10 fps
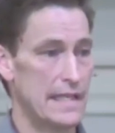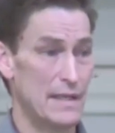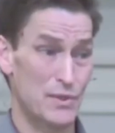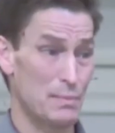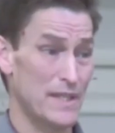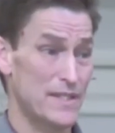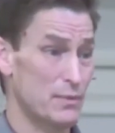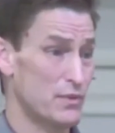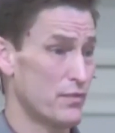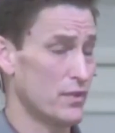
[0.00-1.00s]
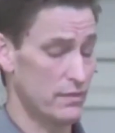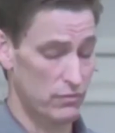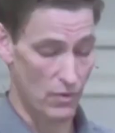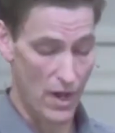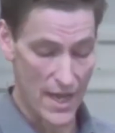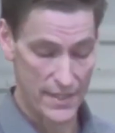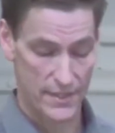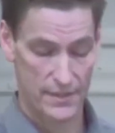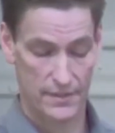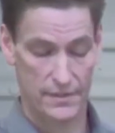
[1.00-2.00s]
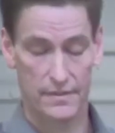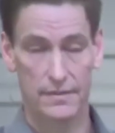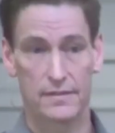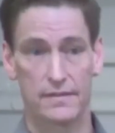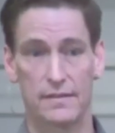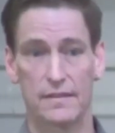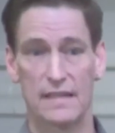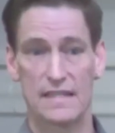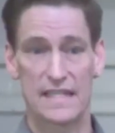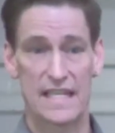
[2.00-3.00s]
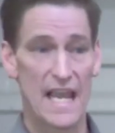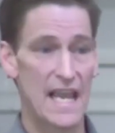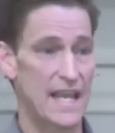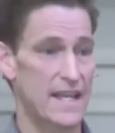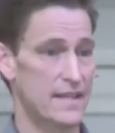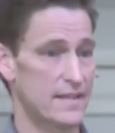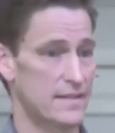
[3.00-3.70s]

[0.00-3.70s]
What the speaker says: It was a place that was full of rot and decay,